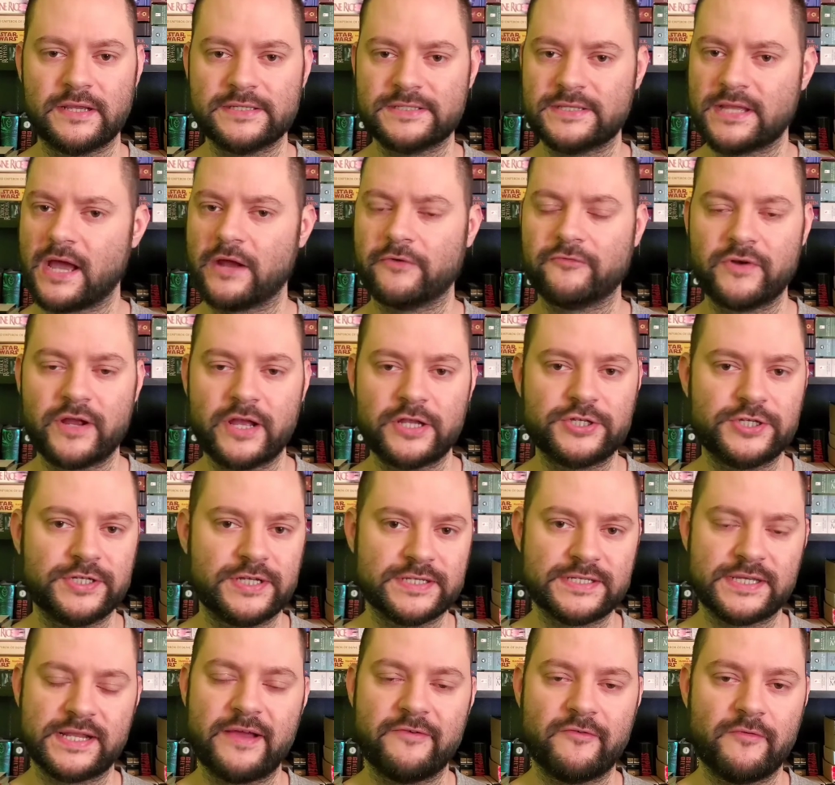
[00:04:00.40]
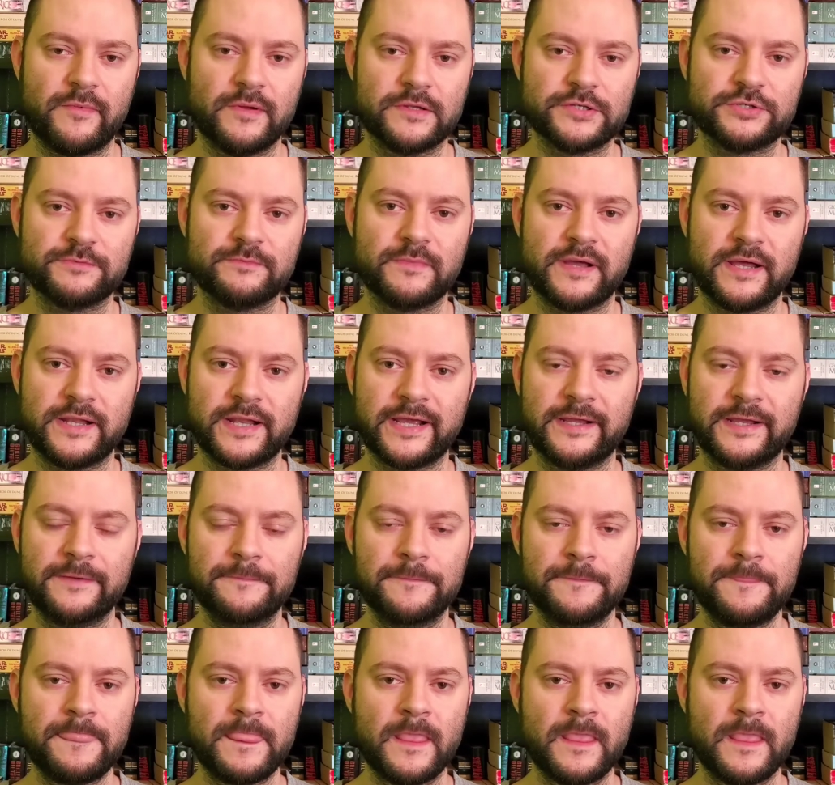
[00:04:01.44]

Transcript: He's not rich. He doesn't have a bunch of money.